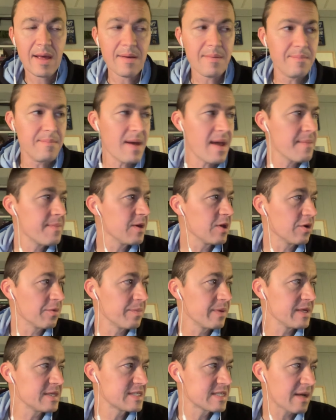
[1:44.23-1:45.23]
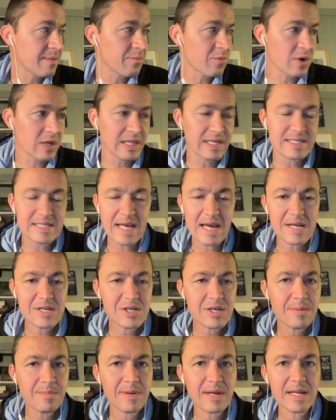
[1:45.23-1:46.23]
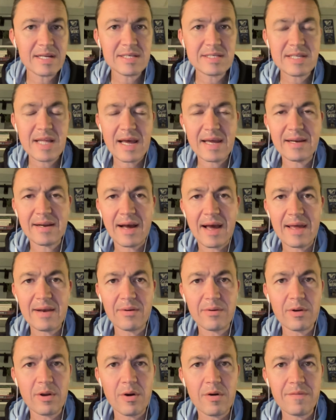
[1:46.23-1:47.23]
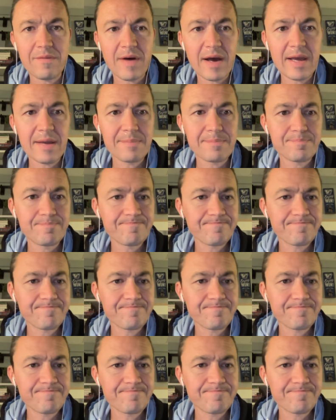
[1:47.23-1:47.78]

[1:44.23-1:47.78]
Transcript: maybe it'll be some realization. But I just I, I don't know if I,